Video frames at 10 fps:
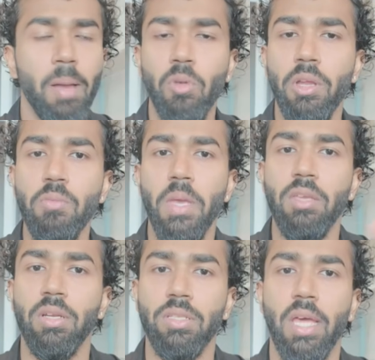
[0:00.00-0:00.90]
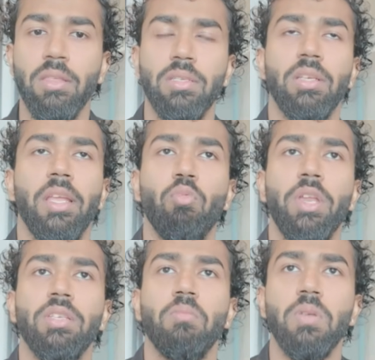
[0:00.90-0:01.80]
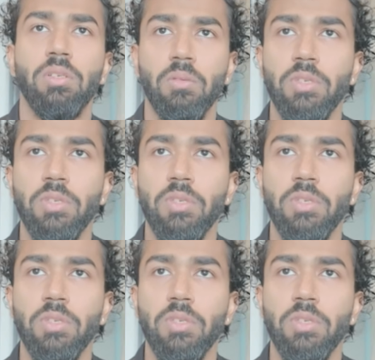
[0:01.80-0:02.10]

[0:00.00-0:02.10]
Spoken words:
going to make you understand this in like very simple terms.